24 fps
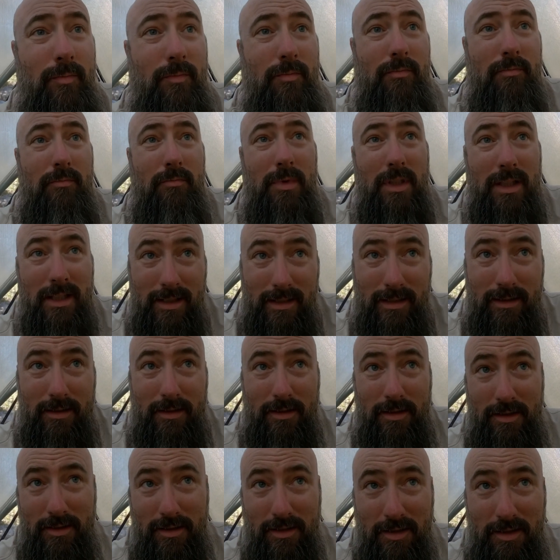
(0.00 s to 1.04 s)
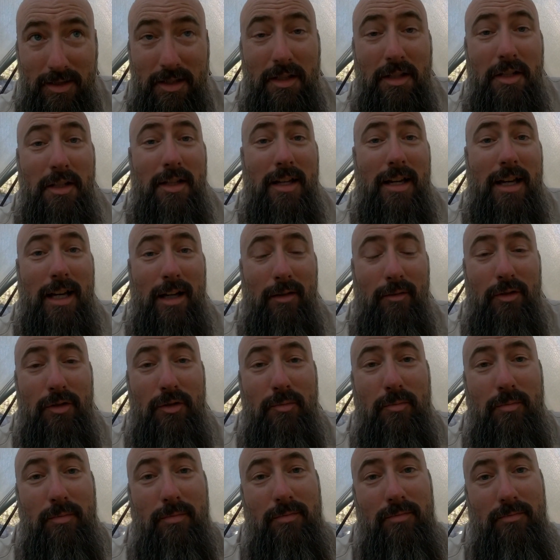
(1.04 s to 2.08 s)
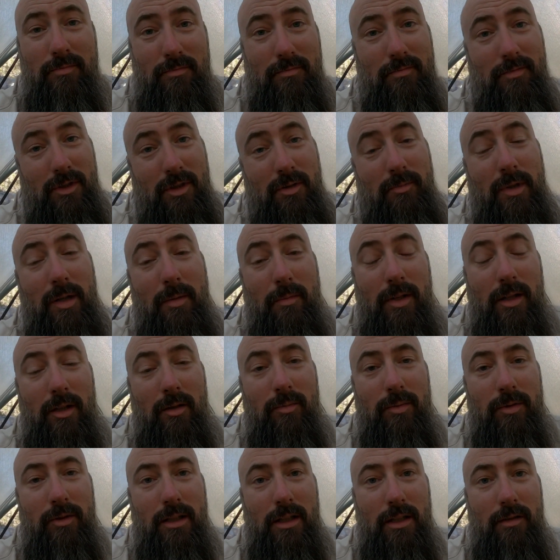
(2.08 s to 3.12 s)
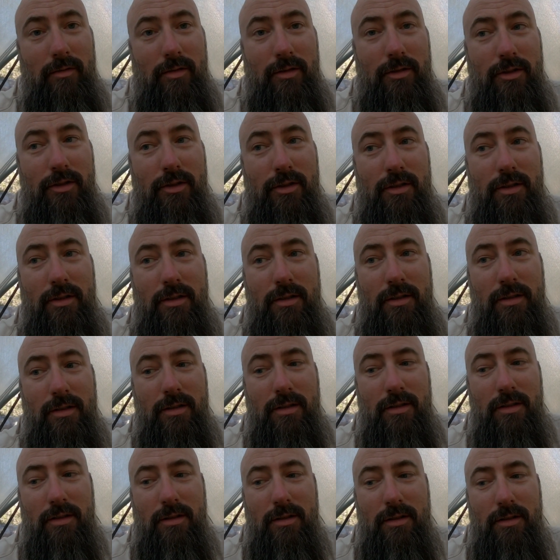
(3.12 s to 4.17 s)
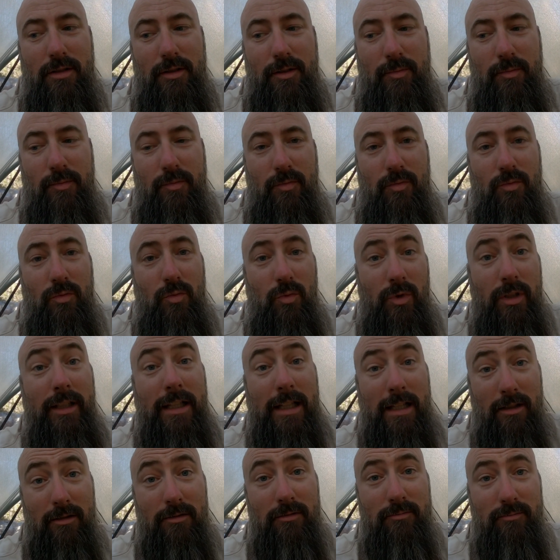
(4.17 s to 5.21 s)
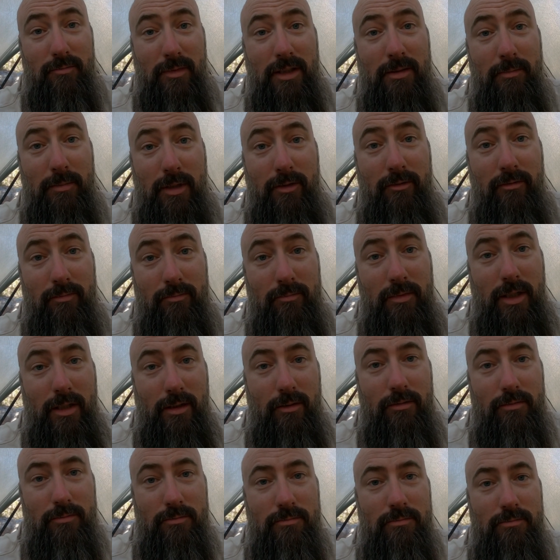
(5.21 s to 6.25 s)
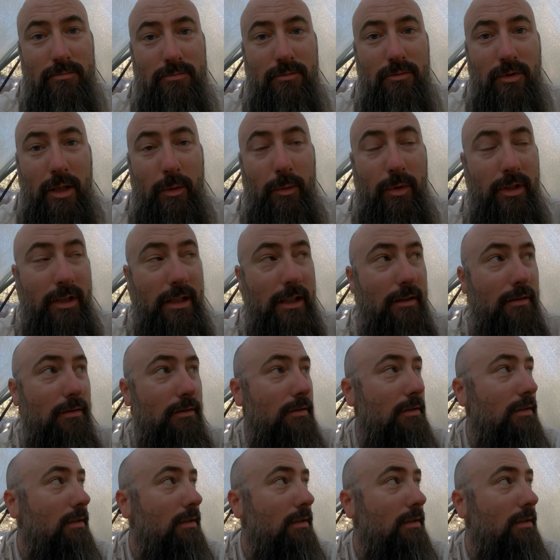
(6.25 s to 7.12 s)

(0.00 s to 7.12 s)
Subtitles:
My average, my mile per average went down. My rate went down.